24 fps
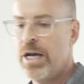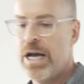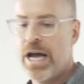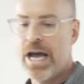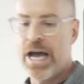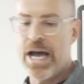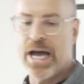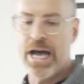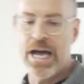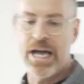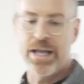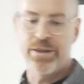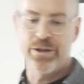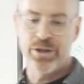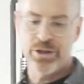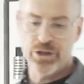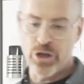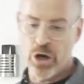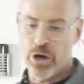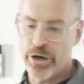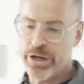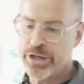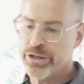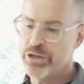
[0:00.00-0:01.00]
and this
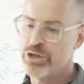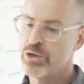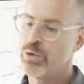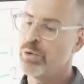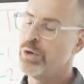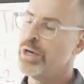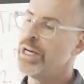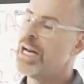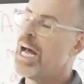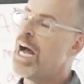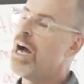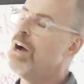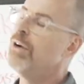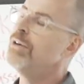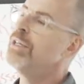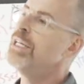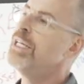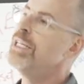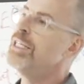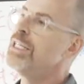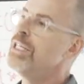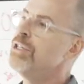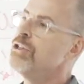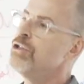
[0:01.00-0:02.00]
all gets sorted out
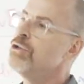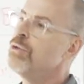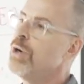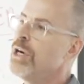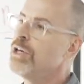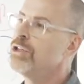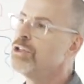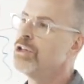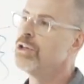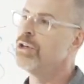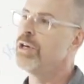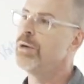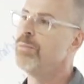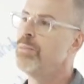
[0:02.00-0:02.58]
in deal structure and